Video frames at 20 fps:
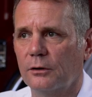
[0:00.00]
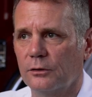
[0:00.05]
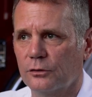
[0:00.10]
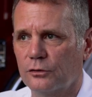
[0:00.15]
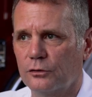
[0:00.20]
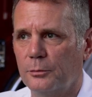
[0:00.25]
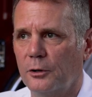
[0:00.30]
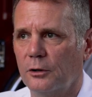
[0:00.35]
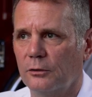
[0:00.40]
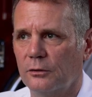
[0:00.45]
are a
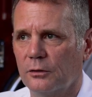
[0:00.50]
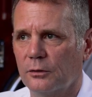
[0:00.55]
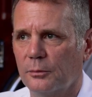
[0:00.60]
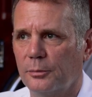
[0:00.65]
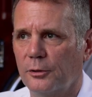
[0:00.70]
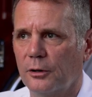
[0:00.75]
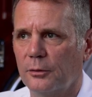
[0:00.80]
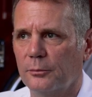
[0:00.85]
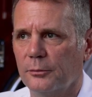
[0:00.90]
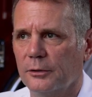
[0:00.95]
smaller
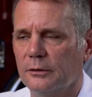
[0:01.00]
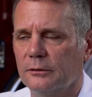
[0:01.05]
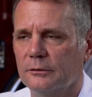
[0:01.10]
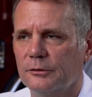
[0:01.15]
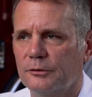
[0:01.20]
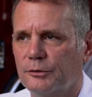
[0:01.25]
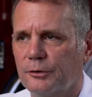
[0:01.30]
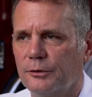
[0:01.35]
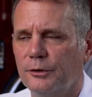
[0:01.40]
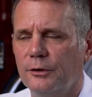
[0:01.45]
department,
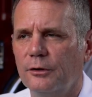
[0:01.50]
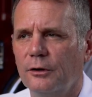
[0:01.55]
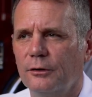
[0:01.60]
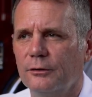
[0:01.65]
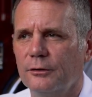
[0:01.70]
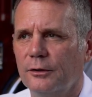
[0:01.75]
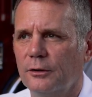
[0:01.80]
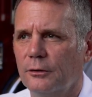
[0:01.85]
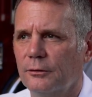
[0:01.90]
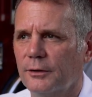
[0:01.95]
so you
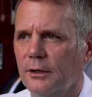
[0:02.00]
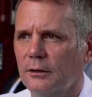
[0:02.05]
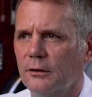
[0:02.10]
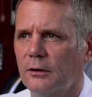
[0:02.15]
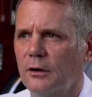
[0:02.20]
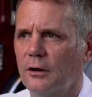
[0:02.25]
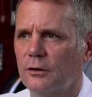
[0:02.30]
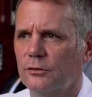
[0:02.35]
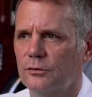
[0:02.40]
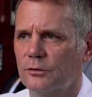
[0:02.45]
don't get
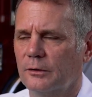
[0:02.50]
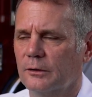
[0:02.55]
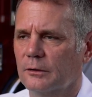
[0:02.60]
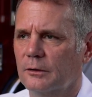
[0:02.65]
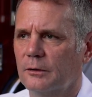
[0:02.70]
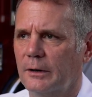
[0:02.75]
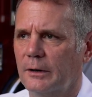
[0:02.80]
lost in the